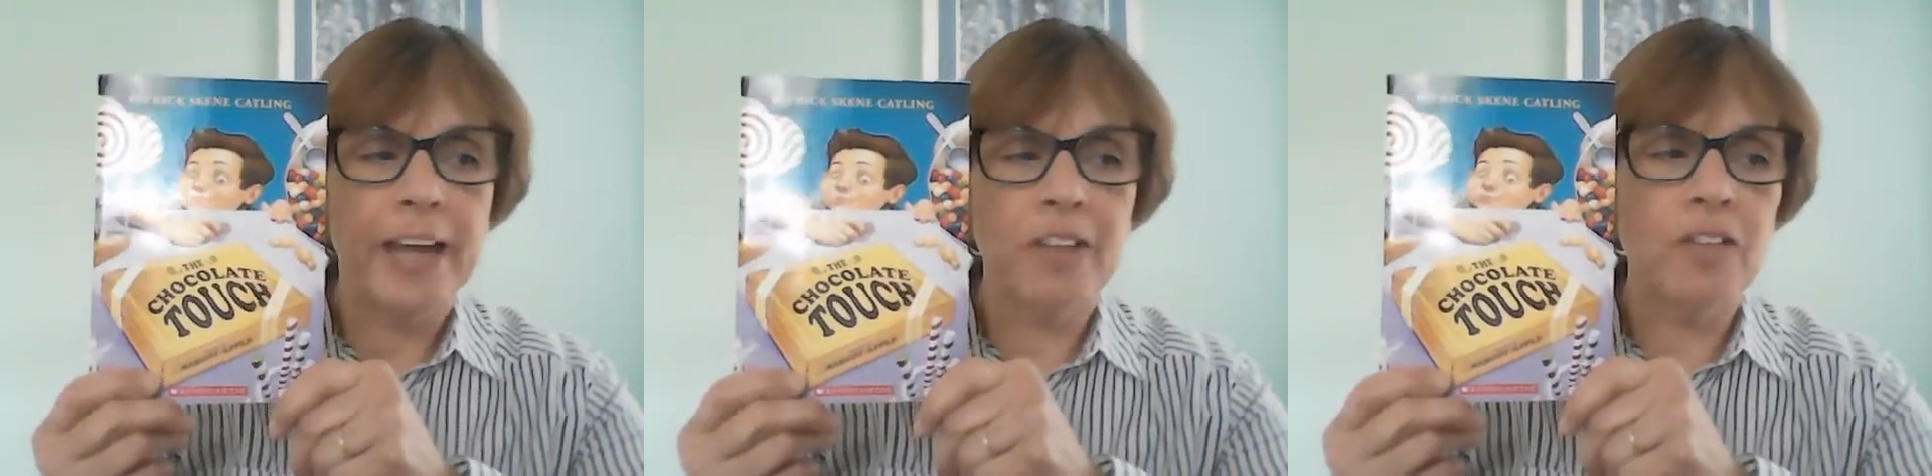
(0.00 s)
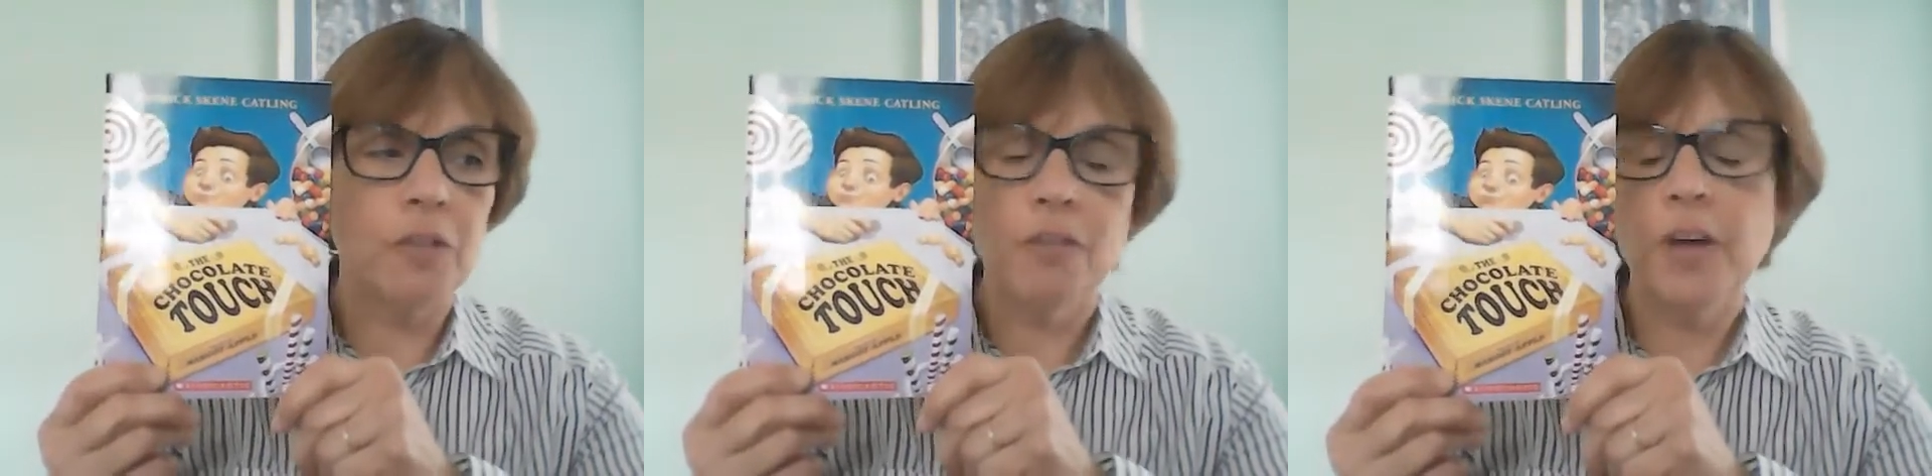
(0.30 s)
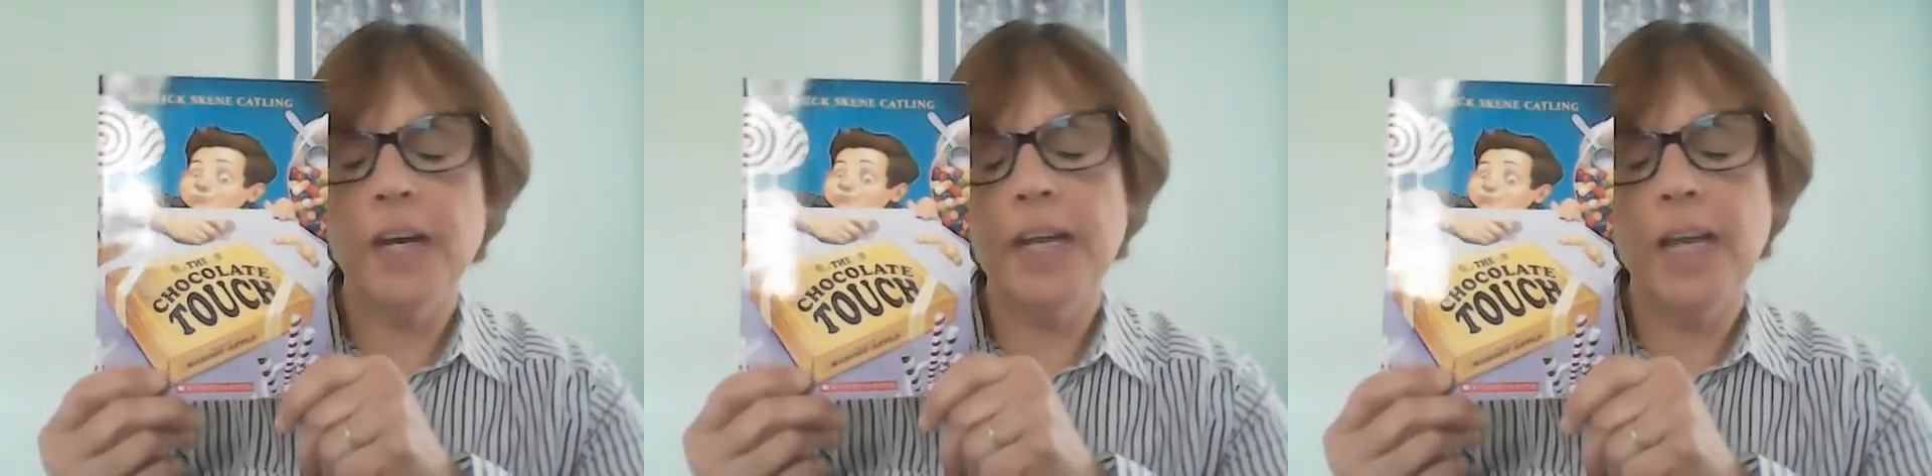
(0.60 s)
and it's a
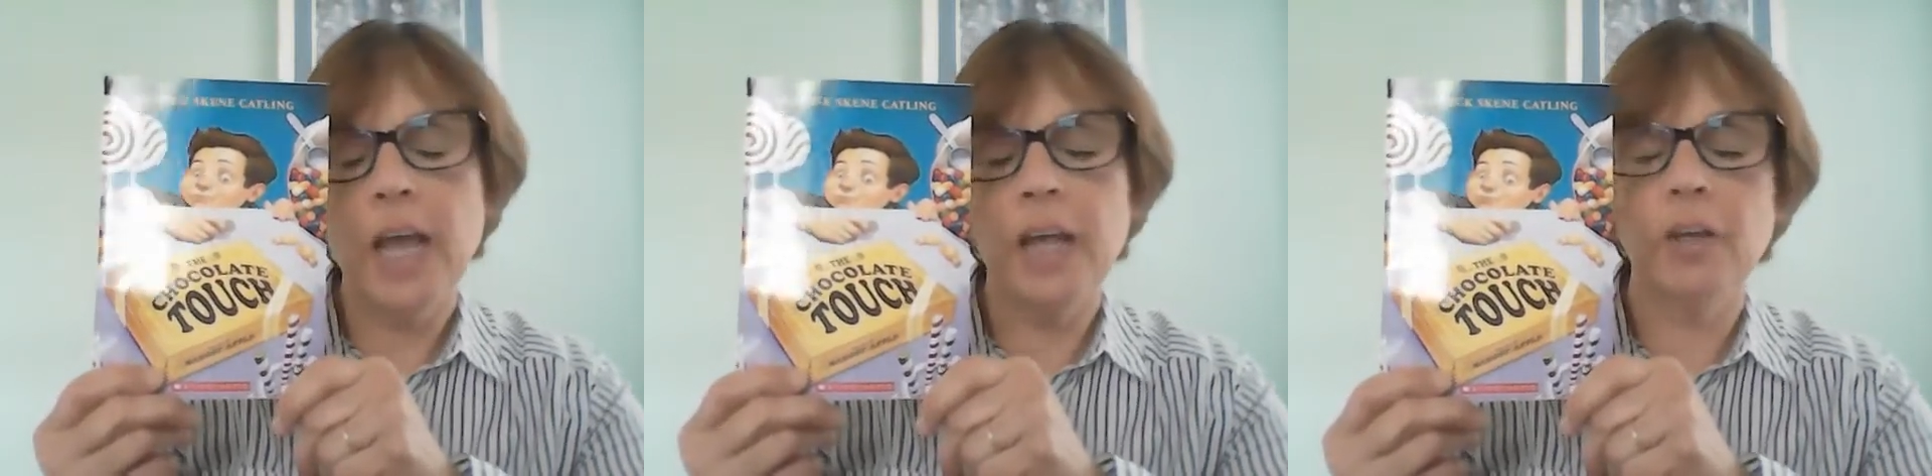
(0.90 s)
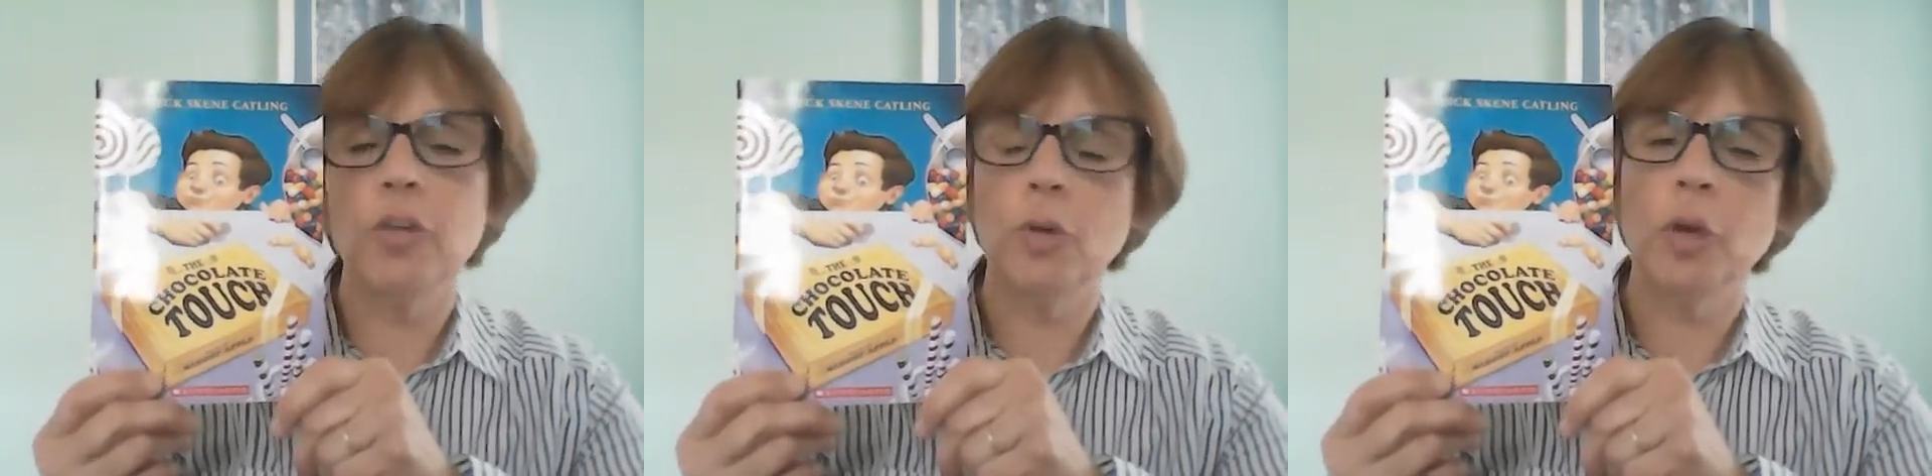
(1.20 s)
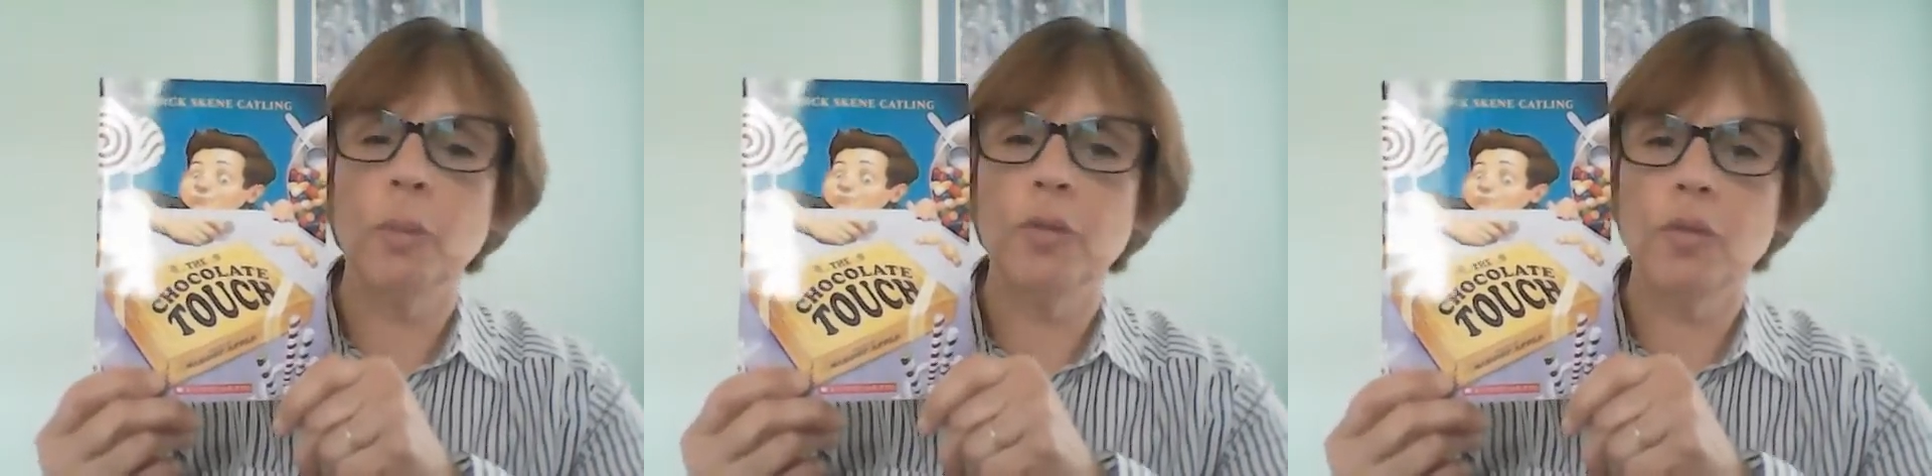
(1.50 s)
funny and
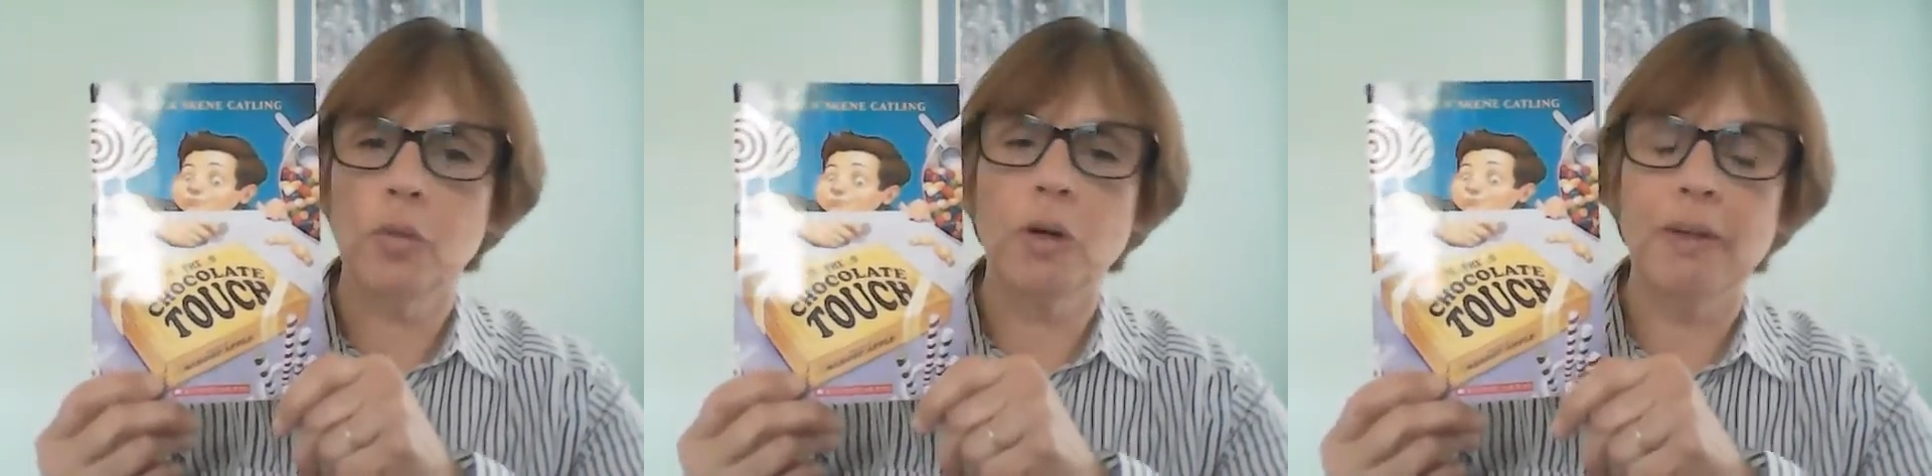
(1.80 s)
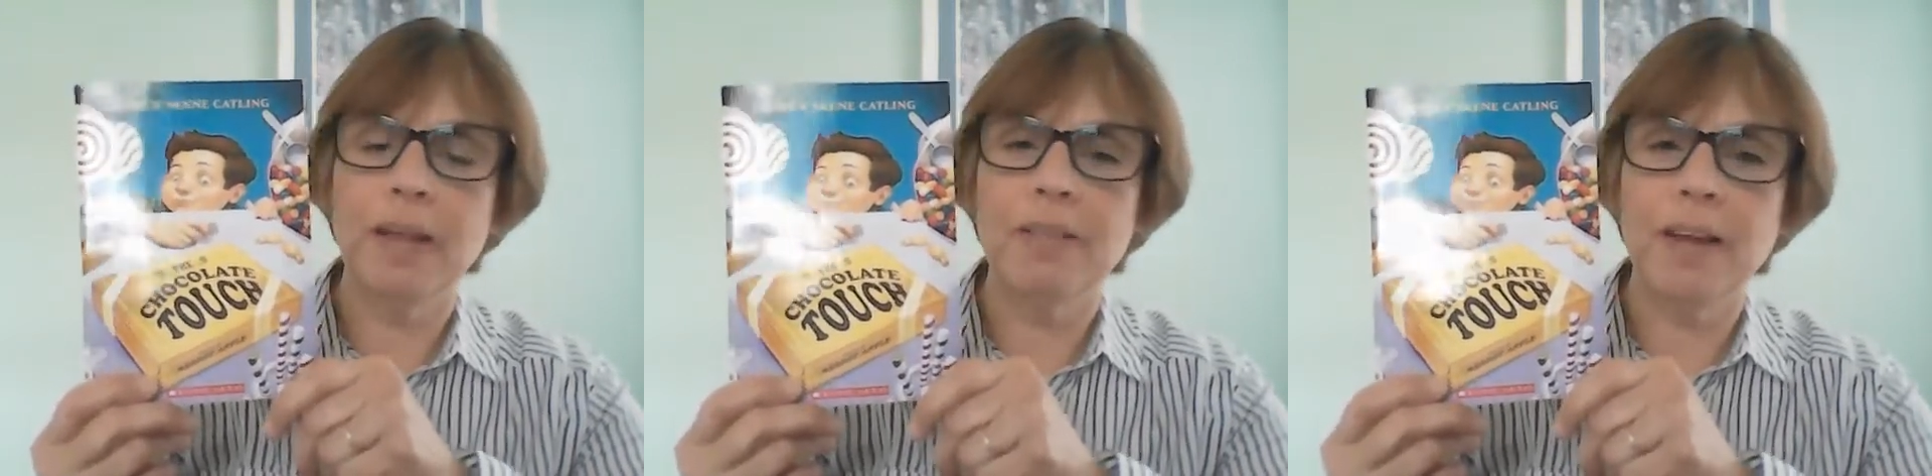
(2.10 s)
enjoyable story